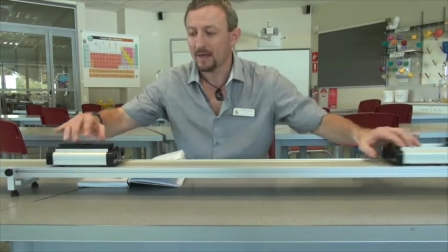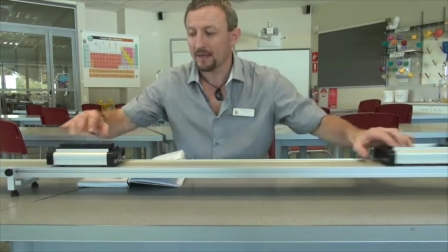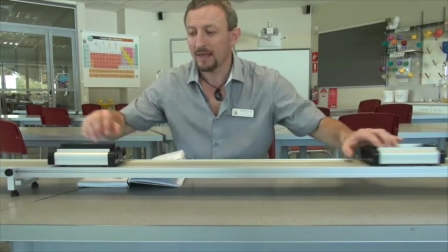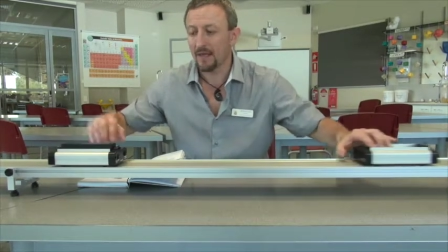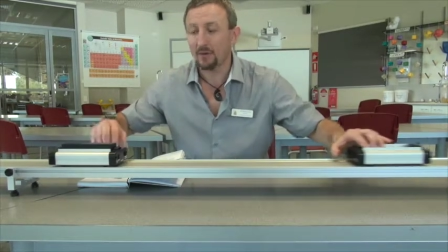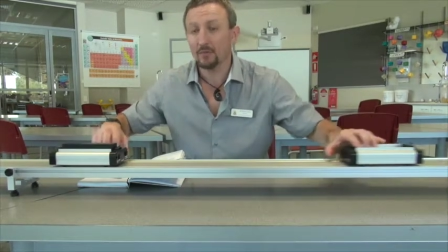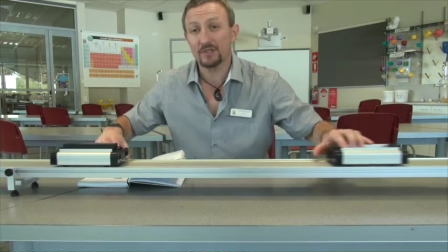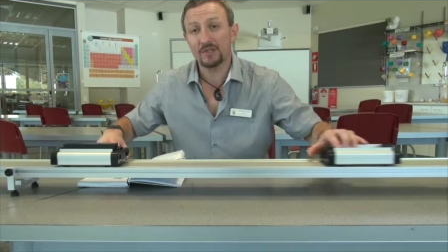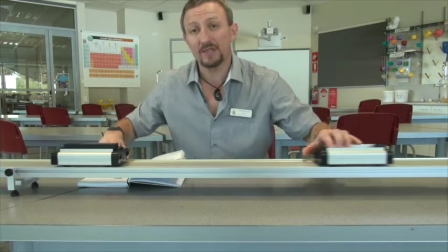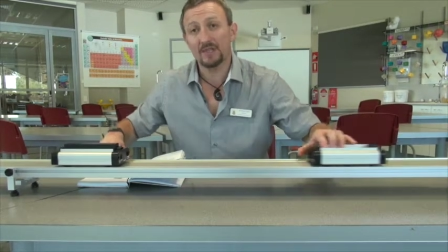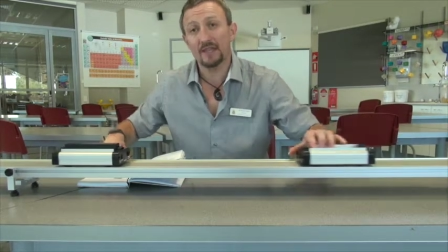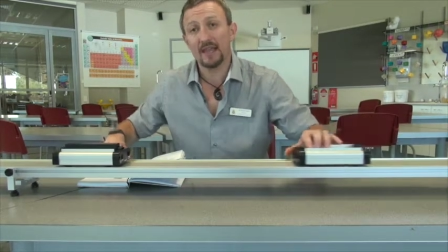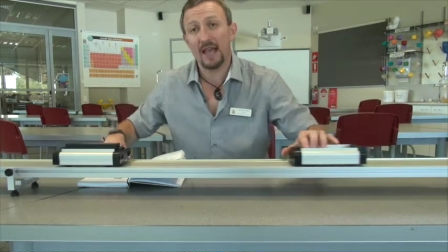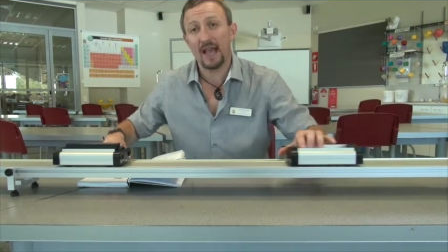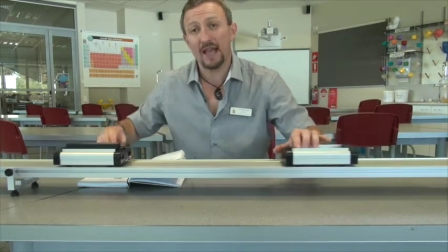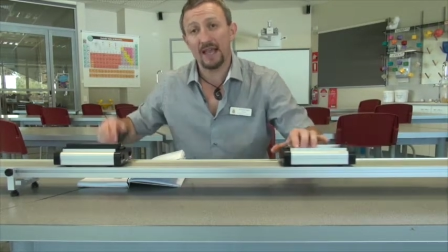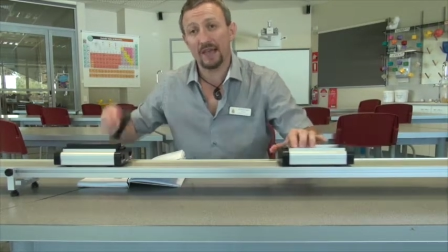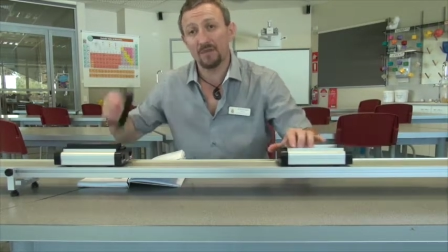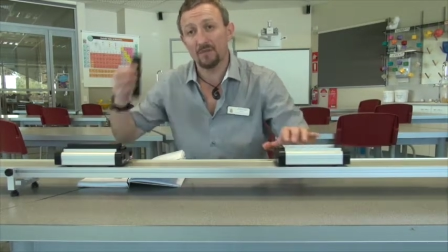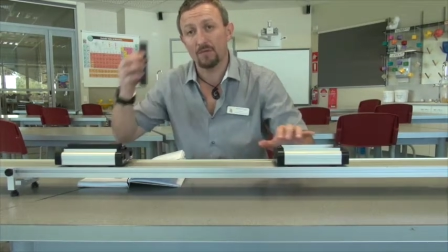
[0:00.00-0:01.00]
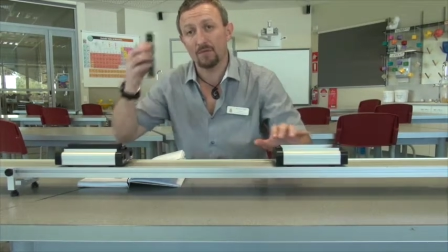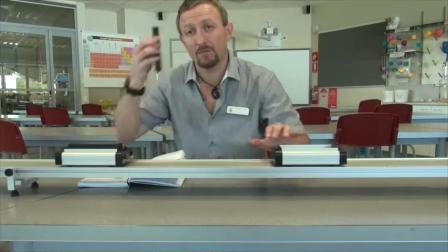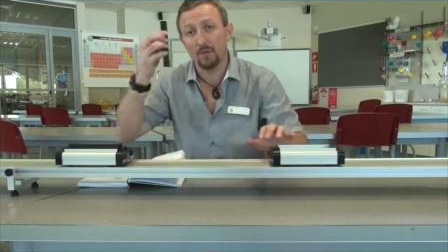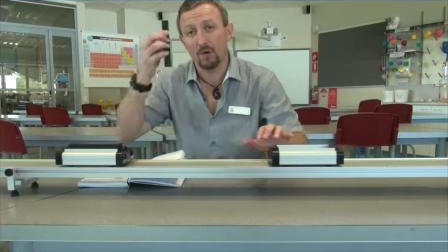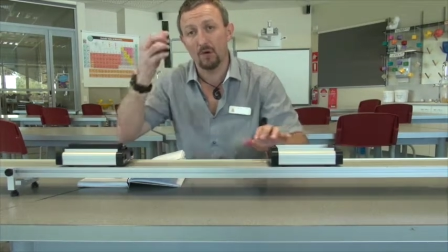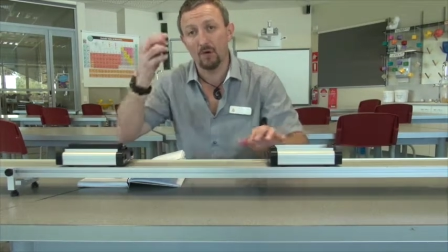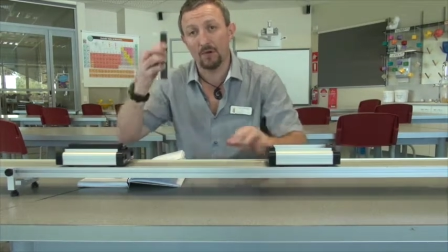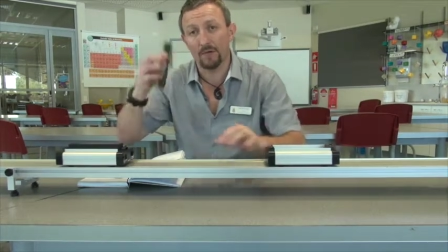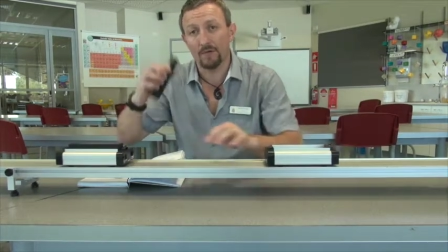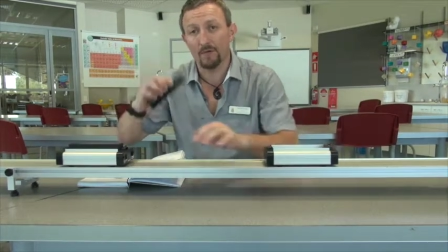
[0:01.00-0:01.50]
Now we'll see that even
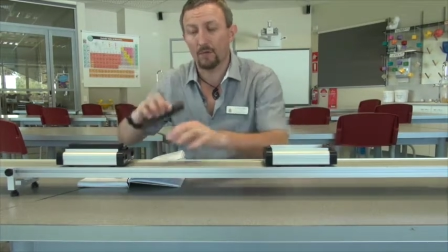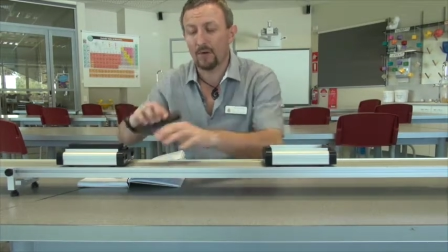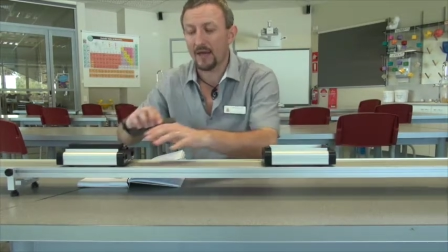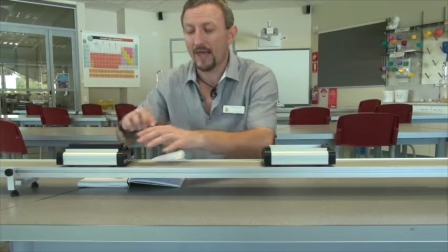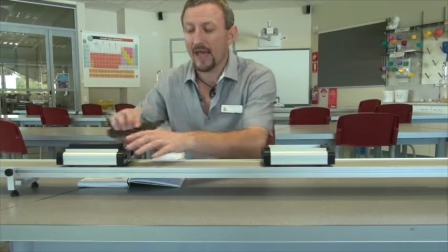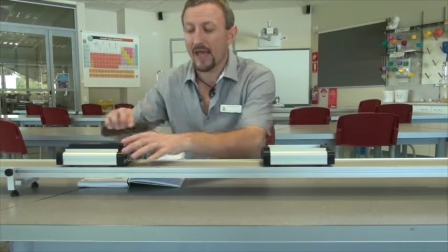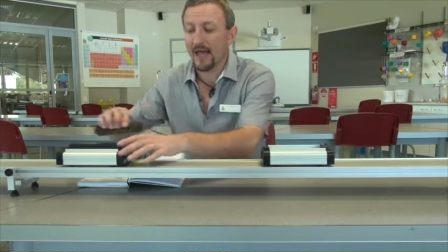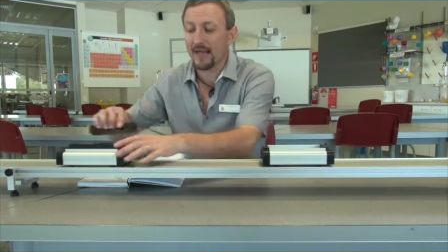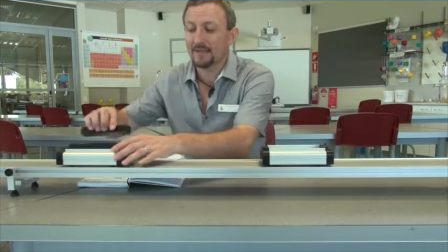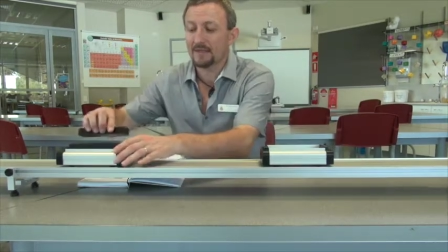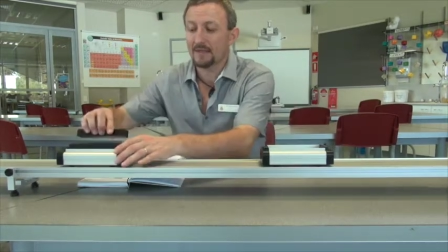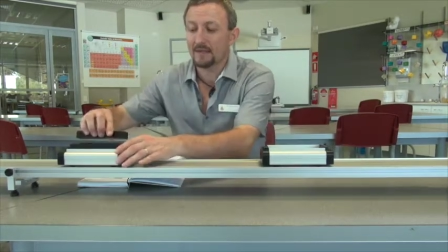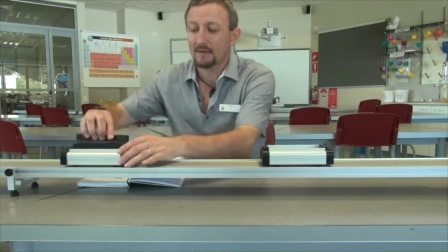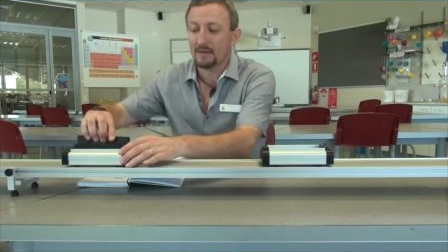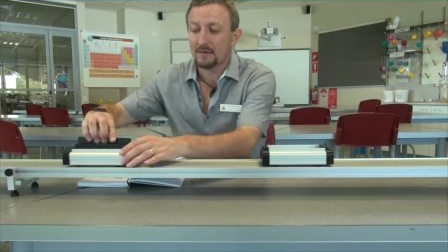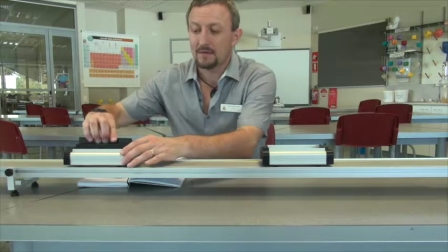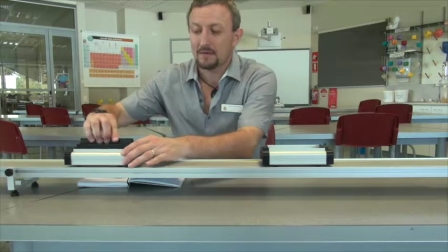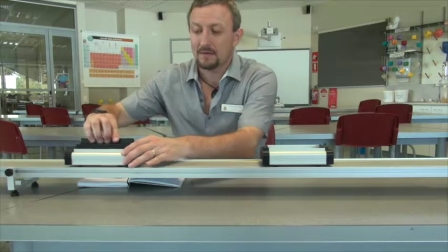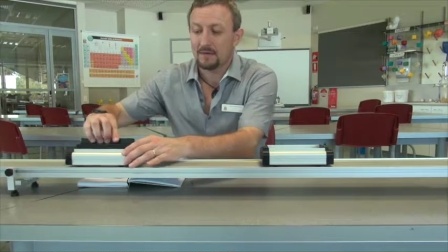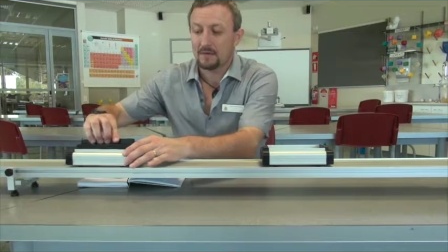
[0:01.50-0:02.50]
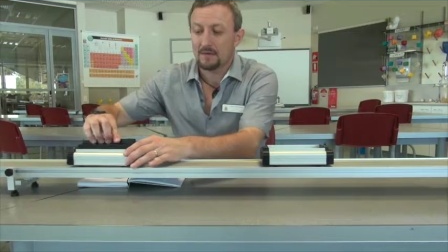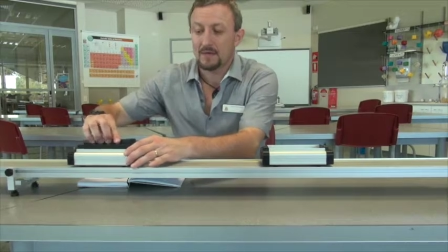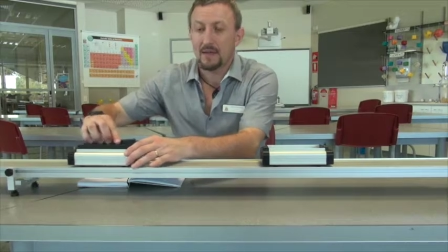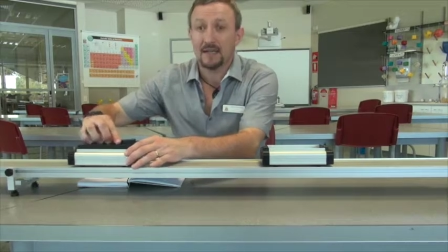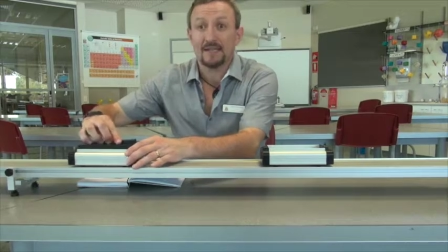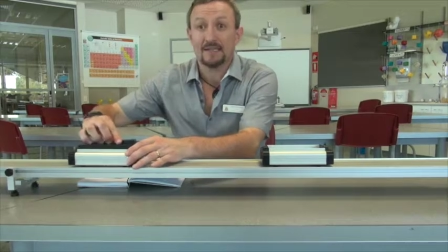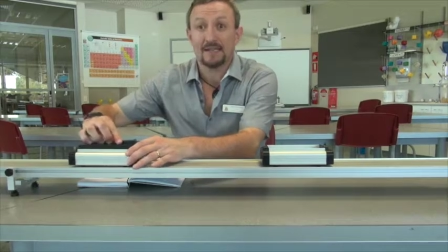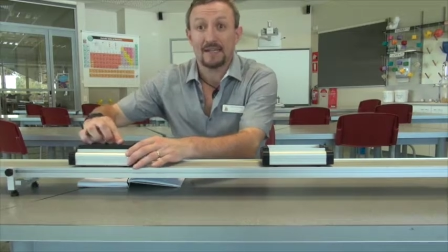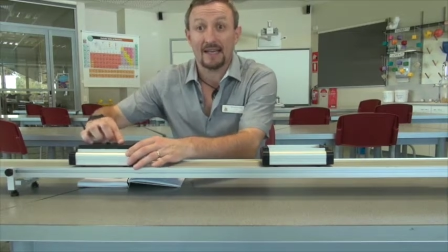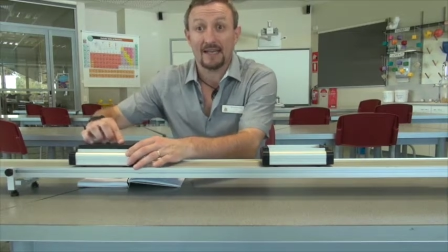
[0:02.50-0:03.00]
more if we add
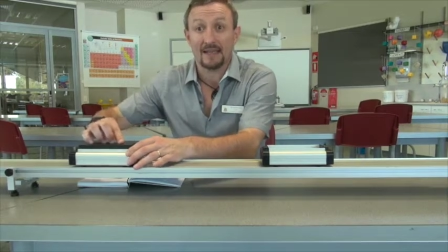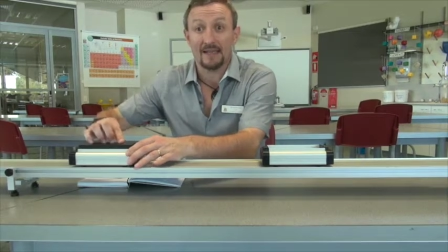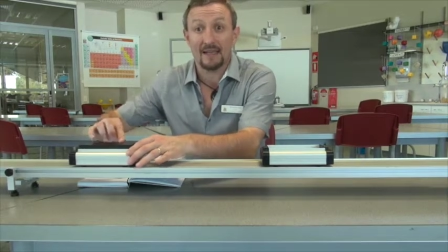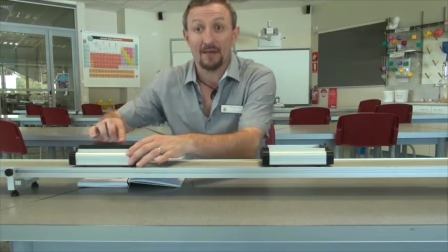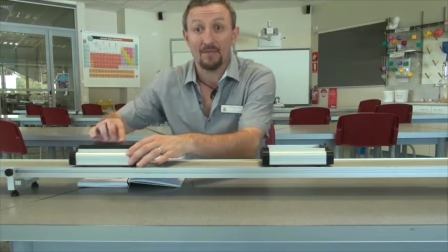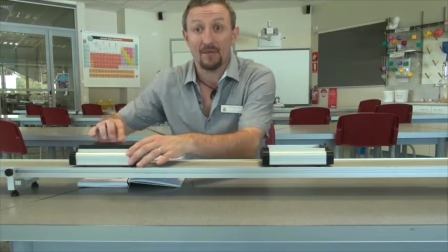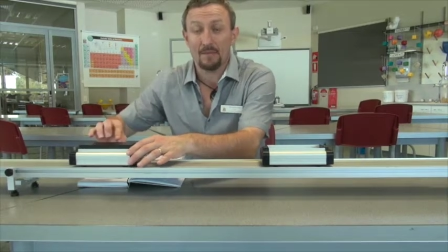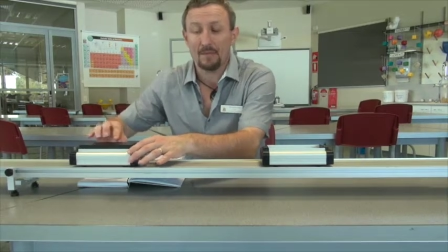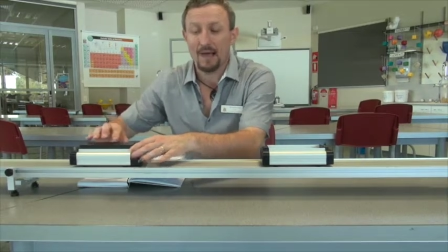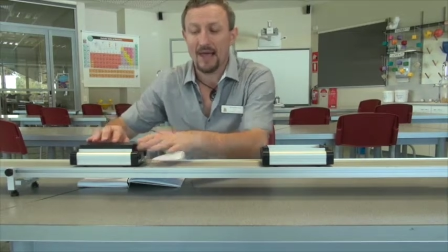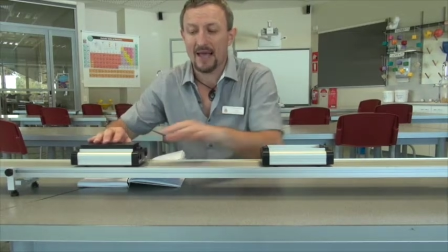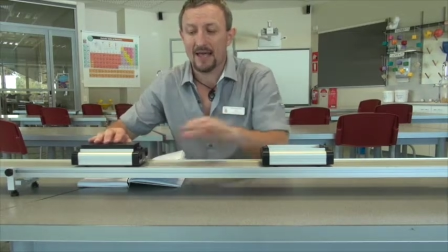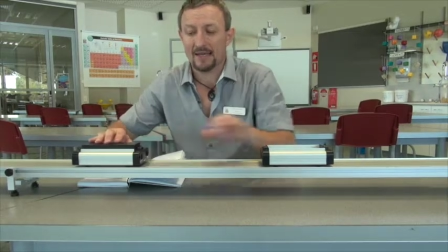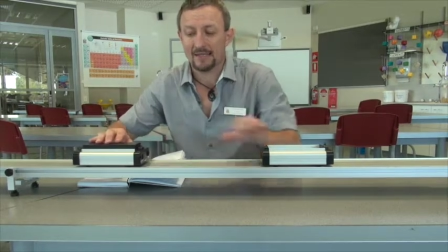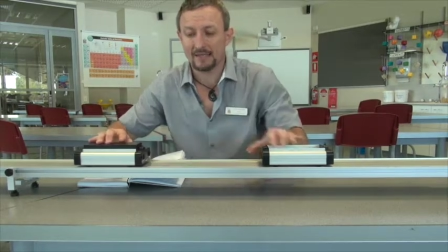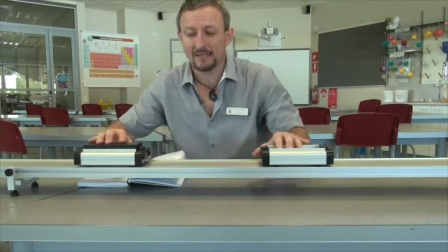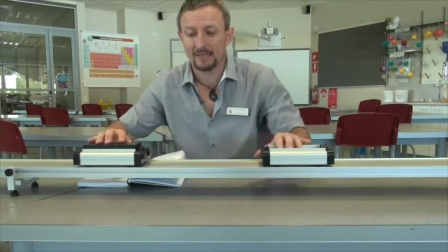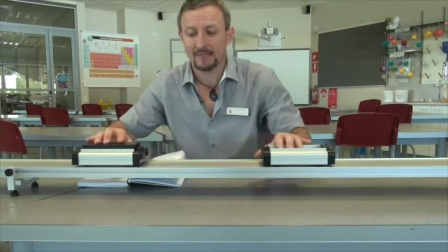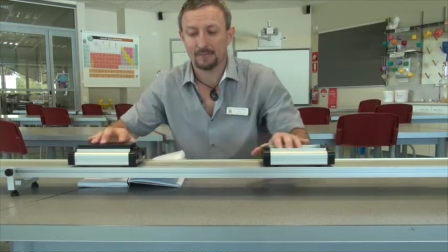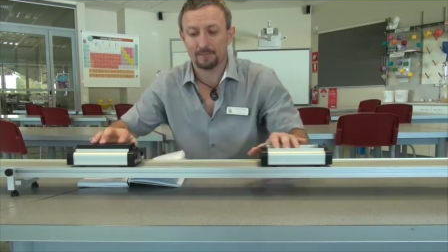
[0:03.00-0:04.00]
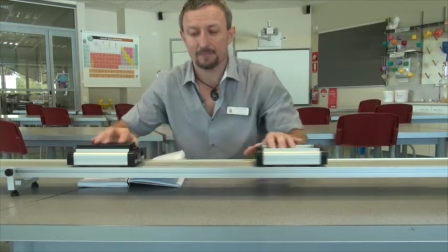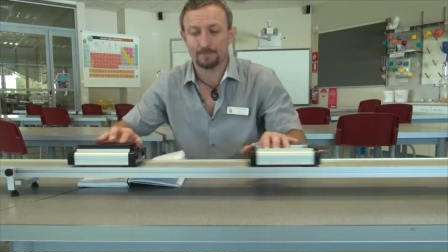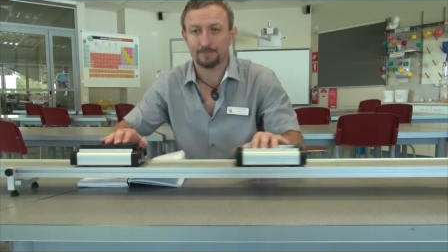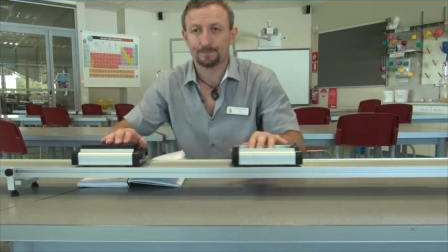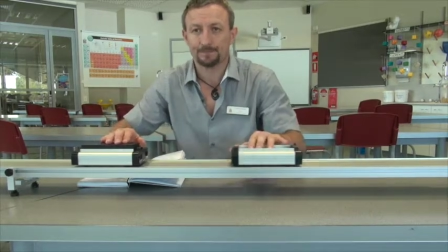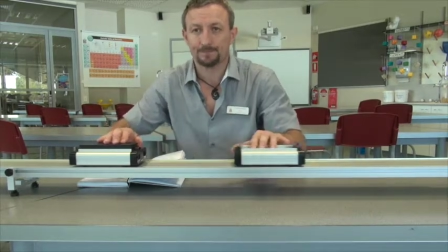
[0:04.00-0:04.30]
a secondary mass.